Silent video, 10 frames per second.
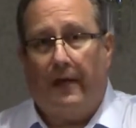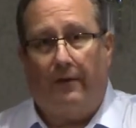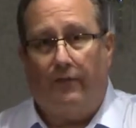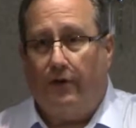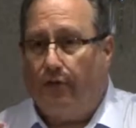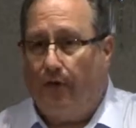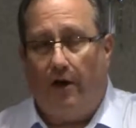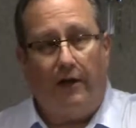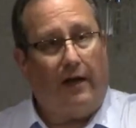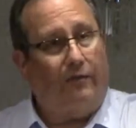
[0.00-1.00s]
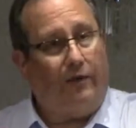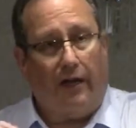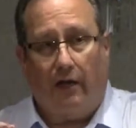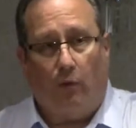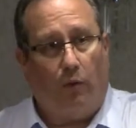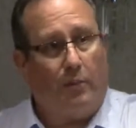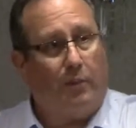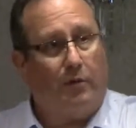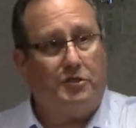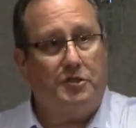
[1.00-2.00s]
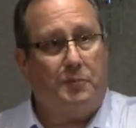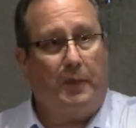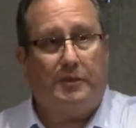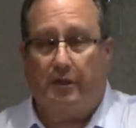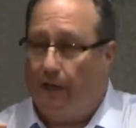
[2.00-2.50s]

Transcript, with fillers: Every thought, every idle word a person speaks